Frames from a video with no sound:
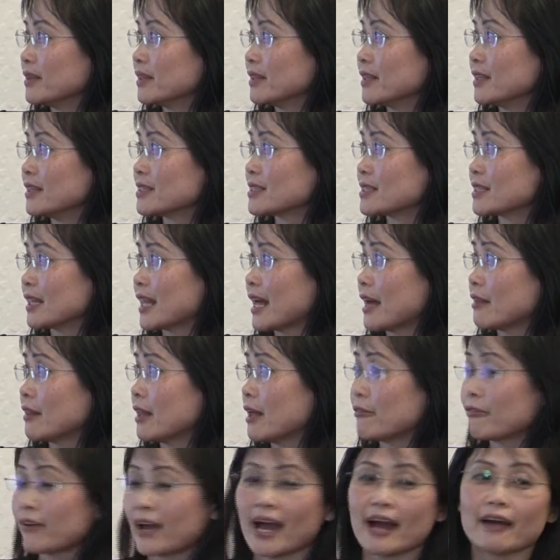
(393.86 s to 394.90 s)
this
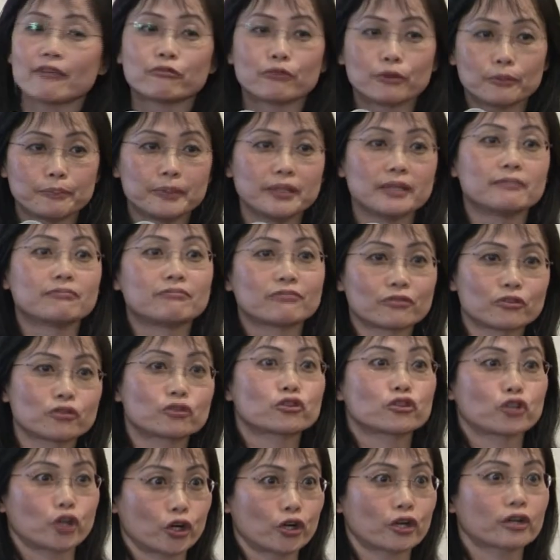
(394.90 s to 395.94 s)
left half would be
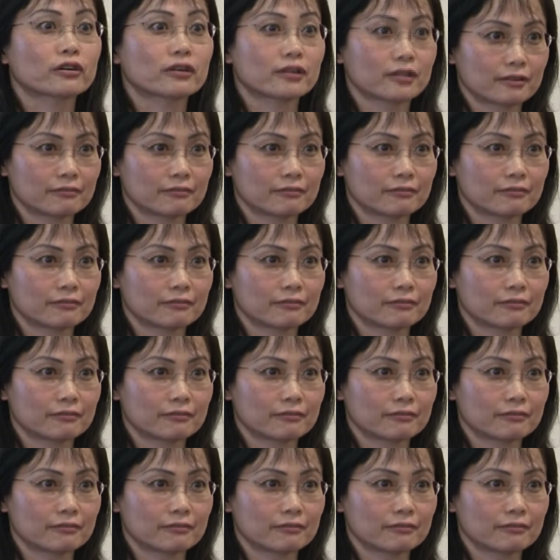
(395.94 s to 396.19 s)
dark.